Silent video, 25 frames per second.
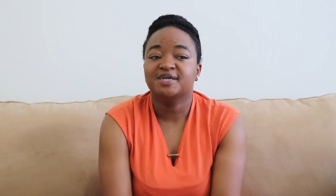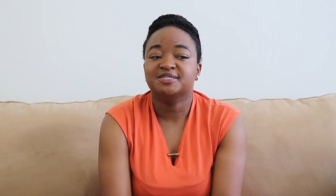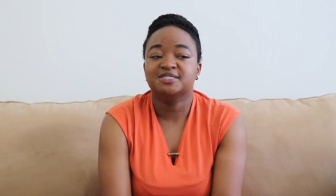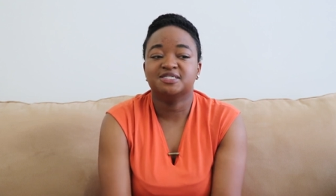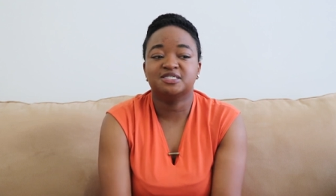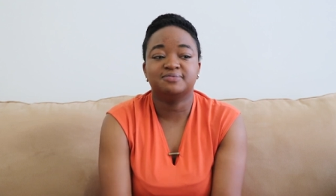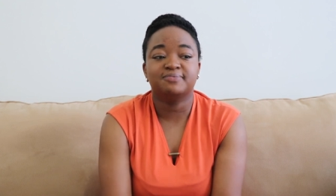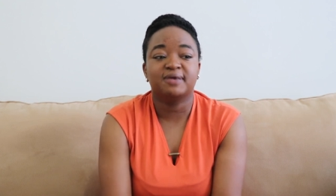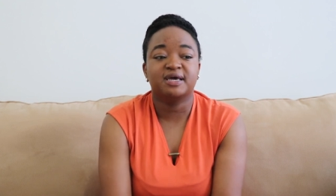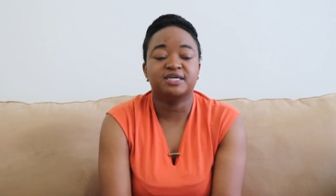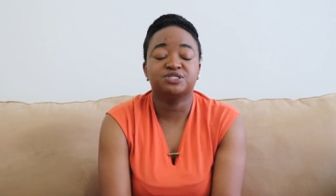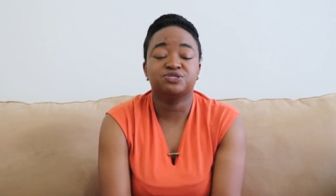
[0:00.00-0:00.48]

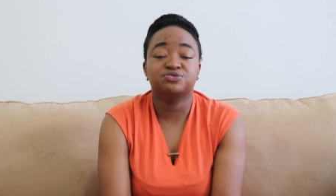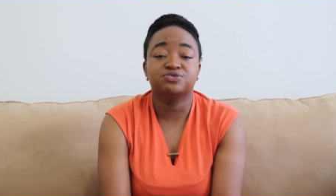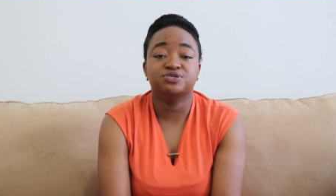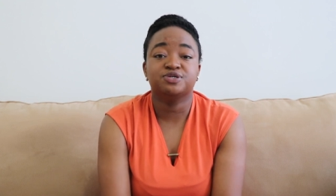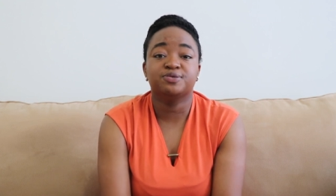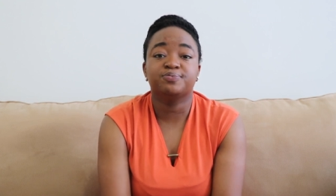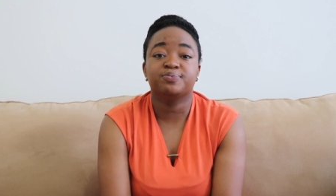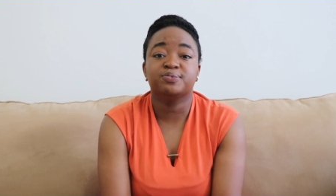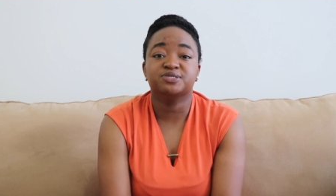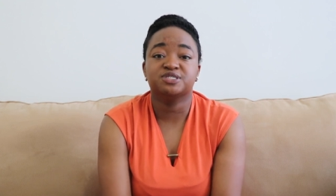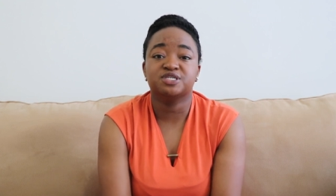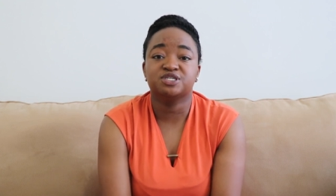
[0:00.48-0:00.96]
Just make sure
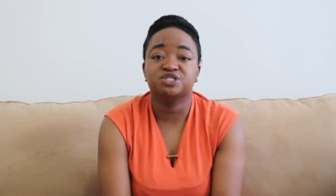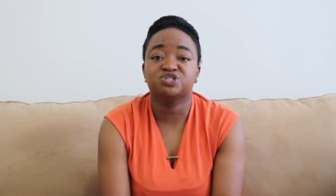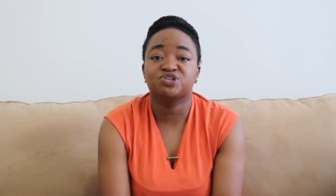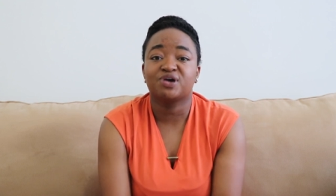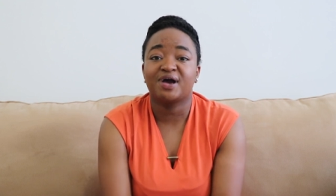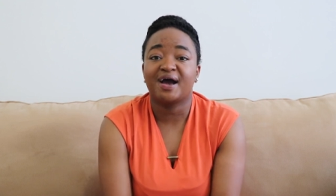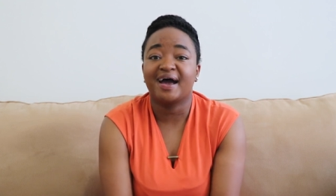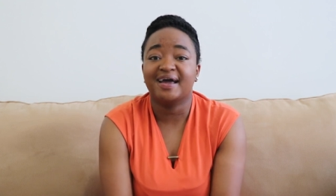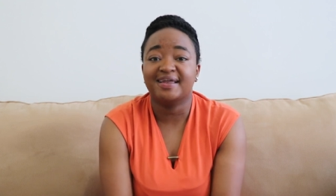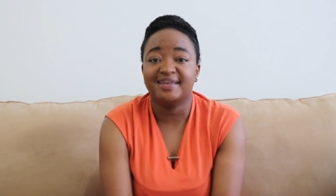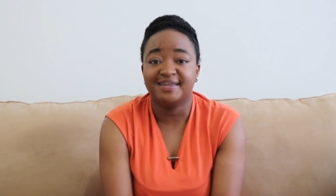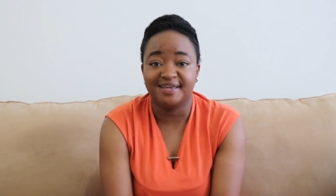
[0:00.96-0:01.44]
you present your
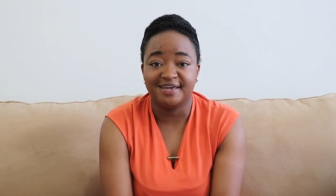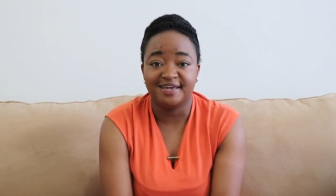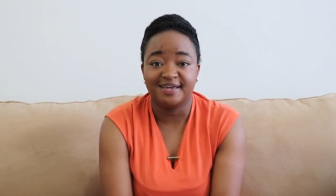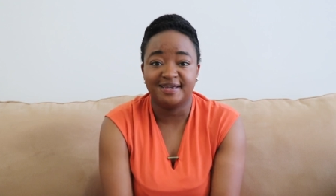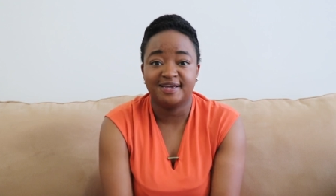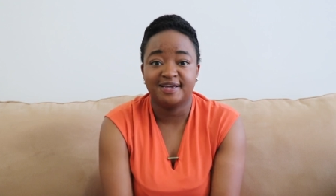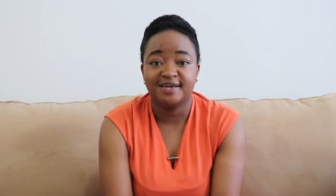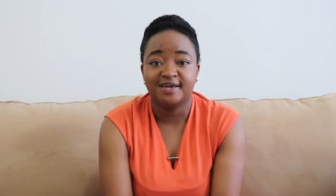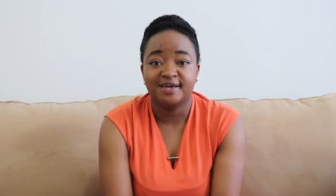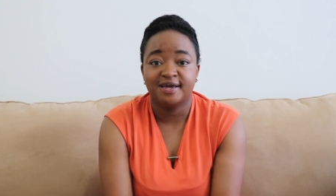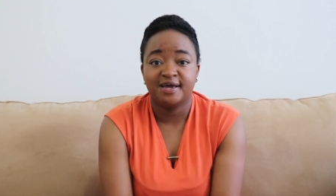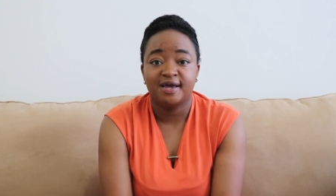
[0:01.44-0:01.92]
ID
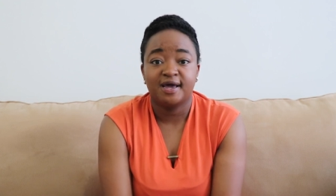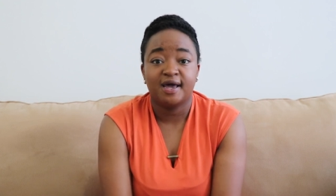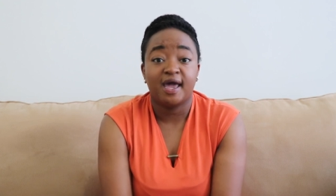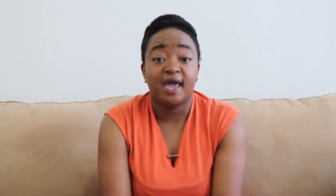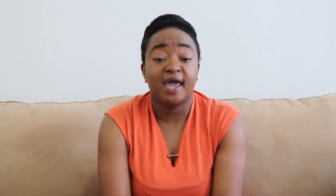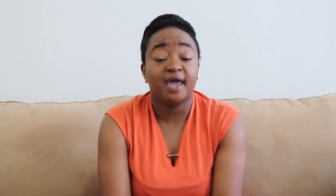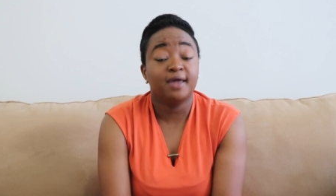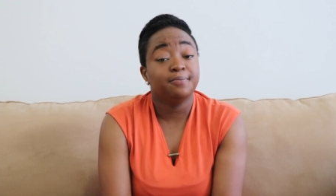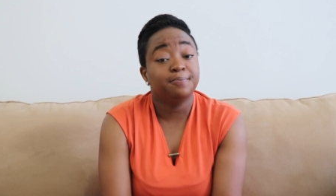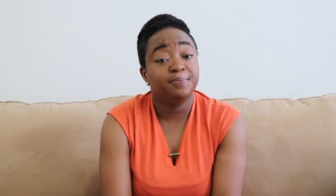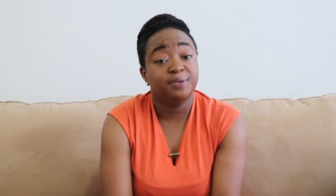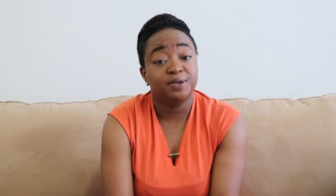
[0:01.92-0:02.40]

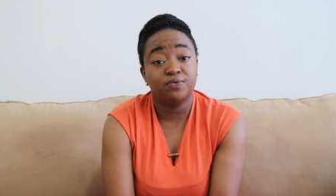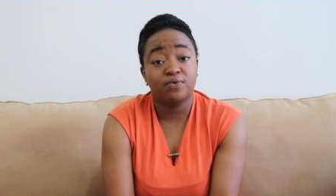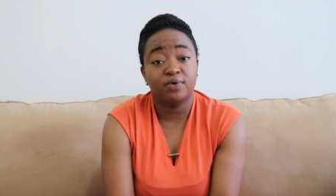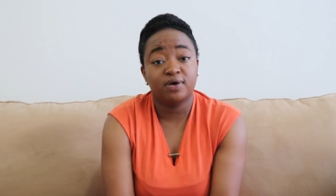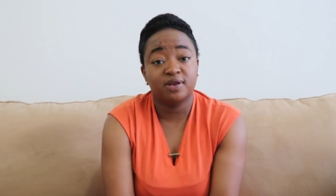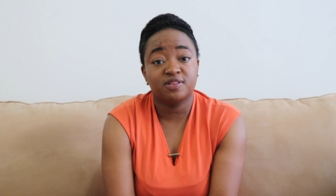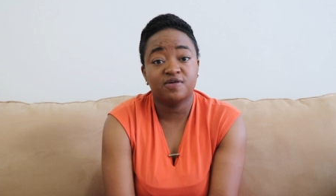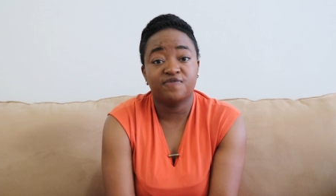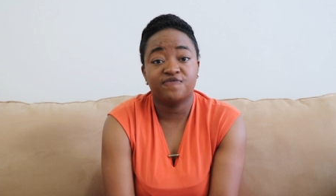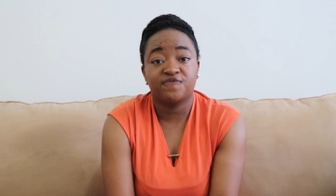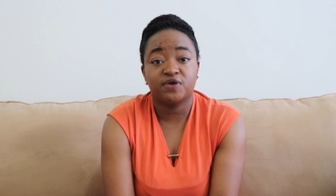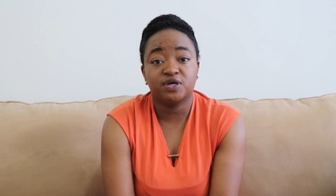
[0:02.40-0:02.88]
and be one
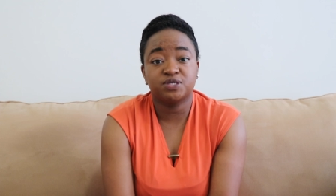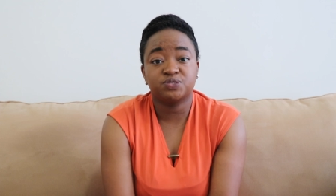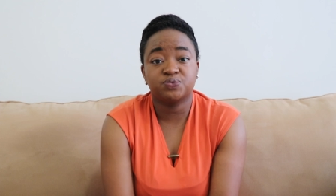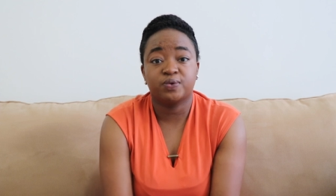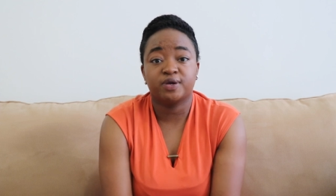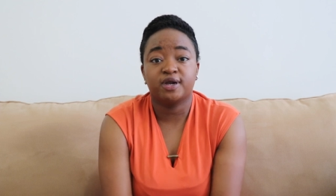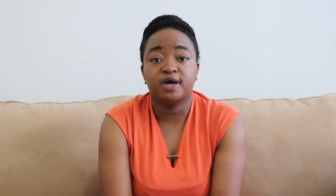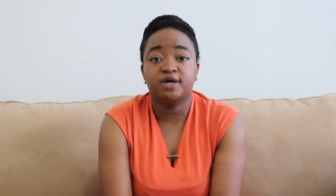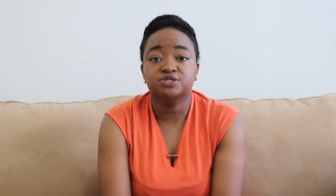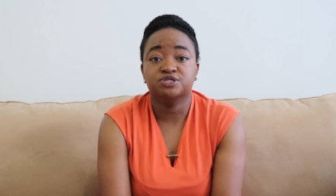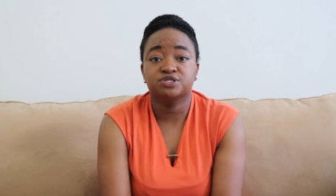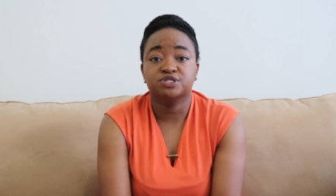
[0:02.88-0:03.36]
of the first
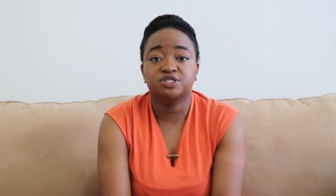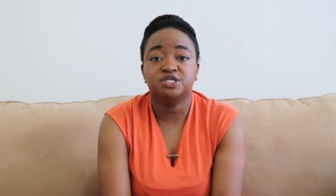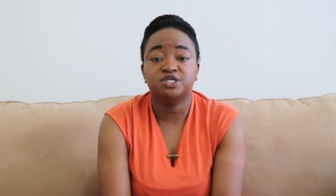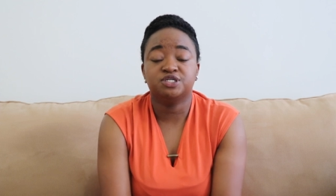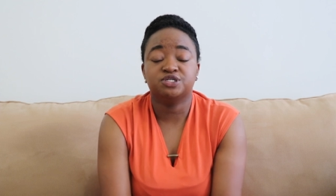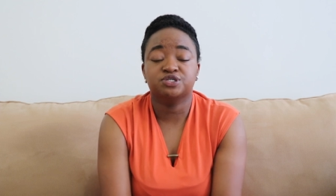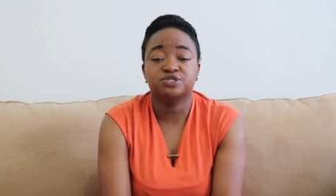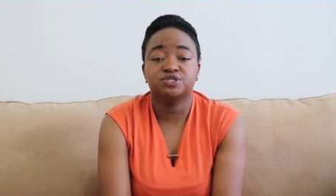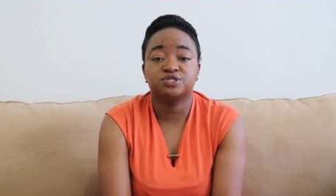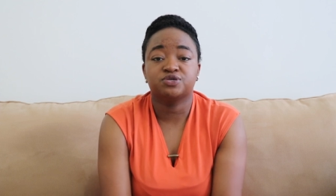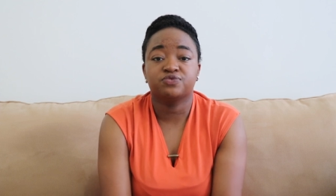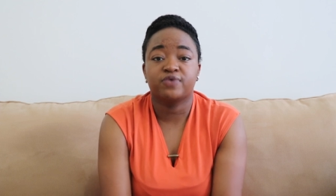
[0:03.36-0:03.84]
100
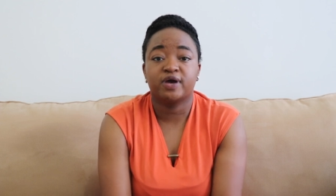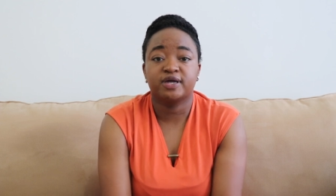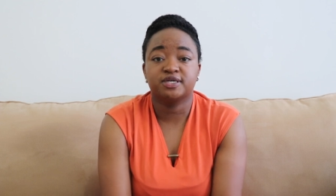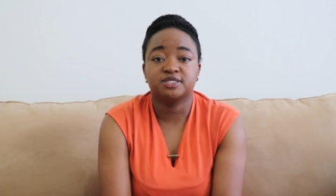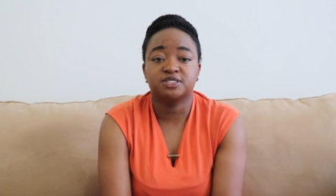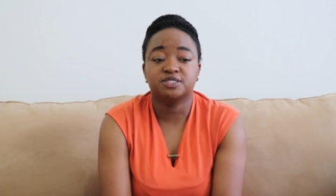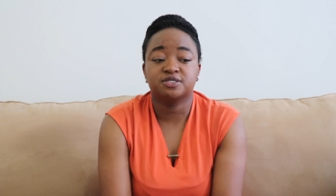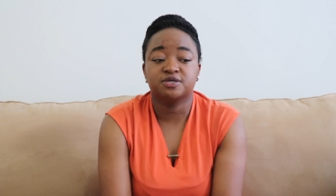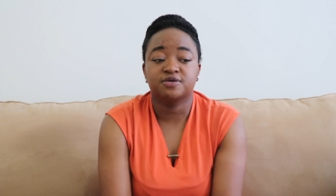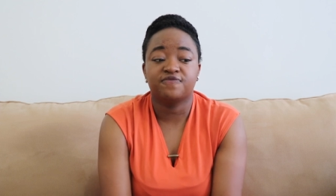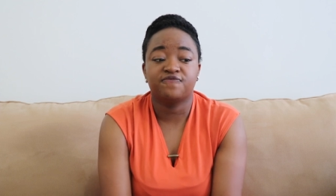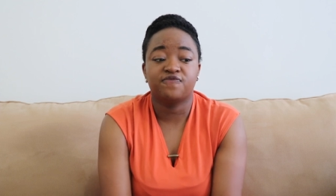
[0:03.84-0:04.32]
teachers to
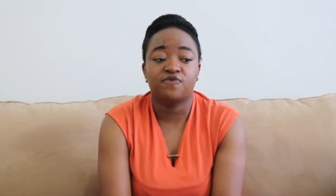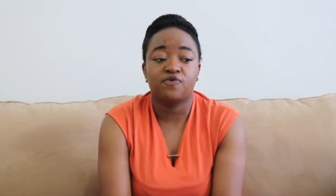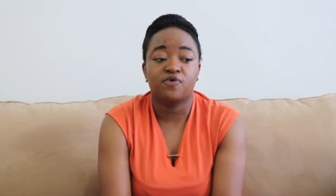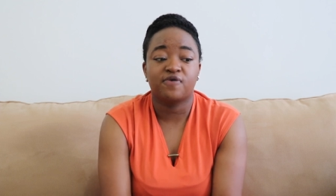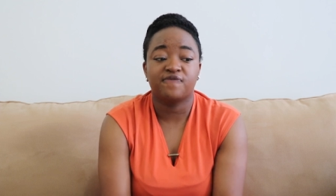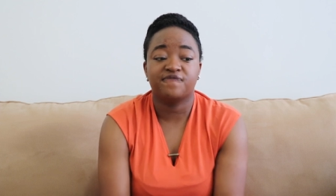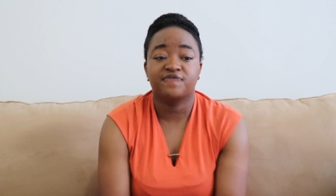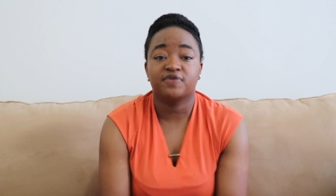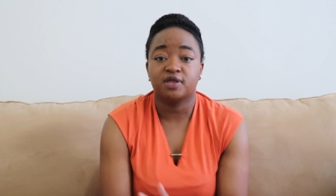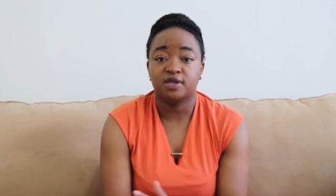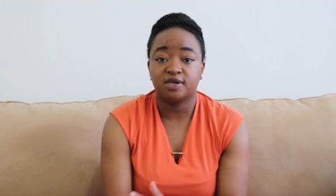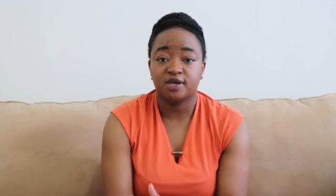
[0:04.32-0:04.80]
register
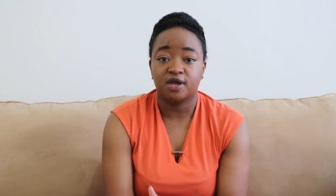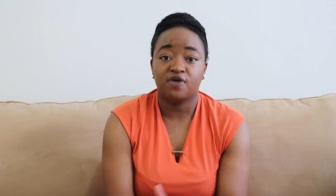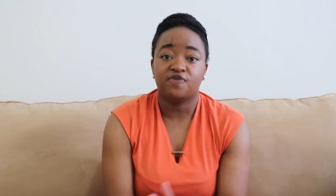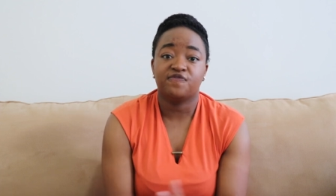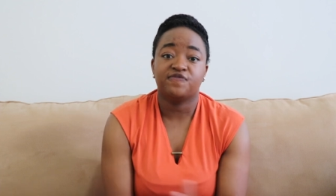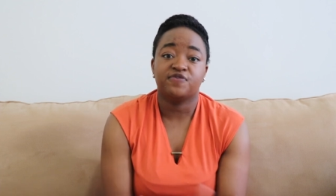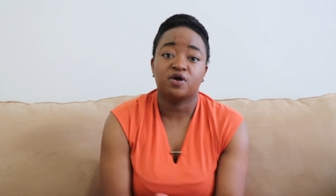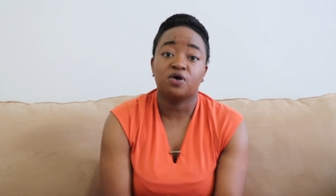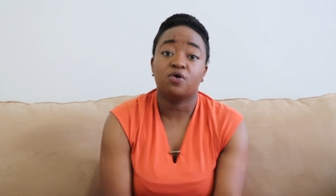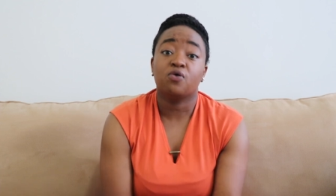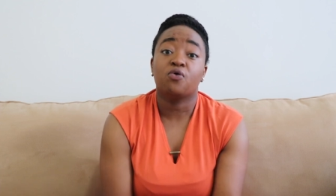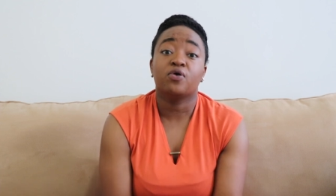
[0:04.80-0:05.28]
for
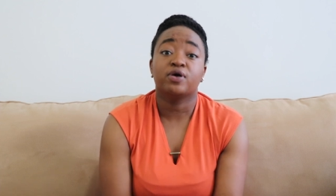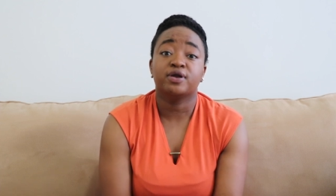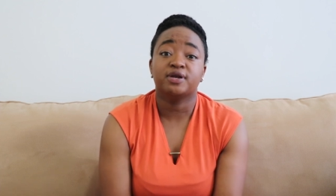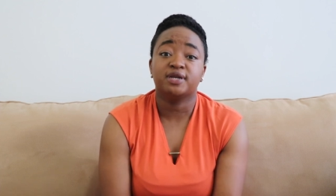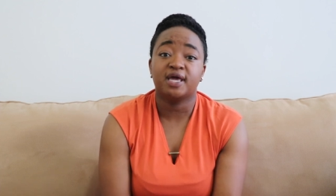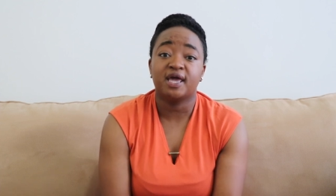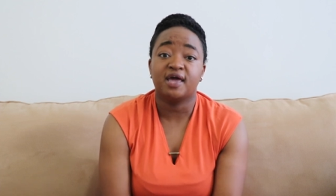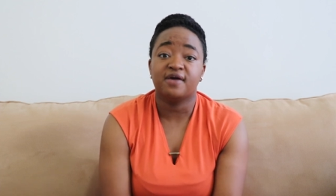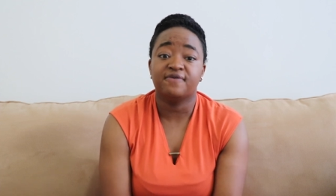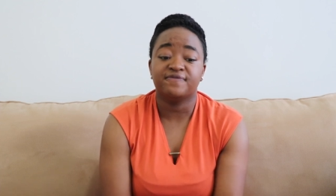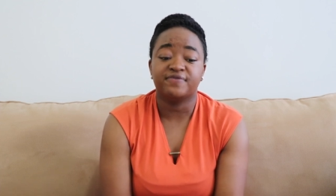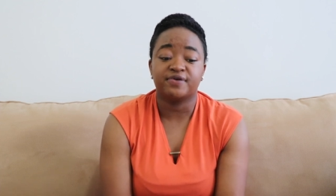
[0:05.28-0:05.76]
Philadelphia or
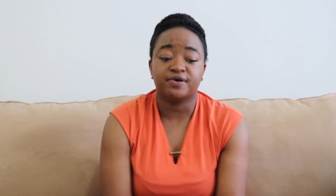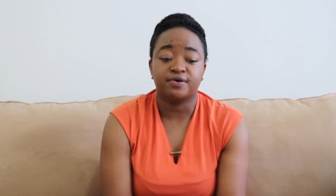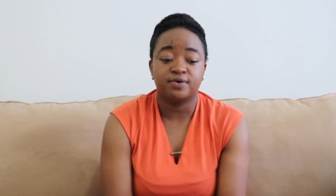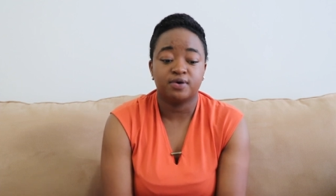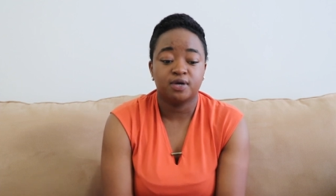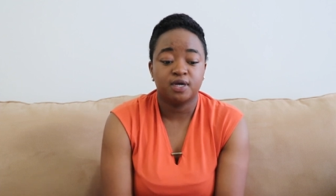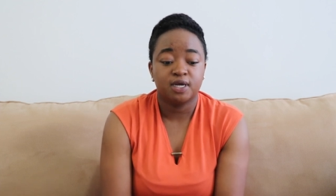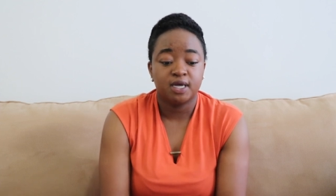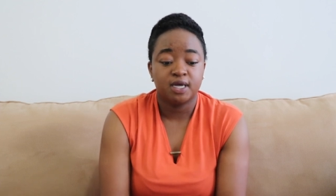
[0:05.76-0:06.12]
Danville.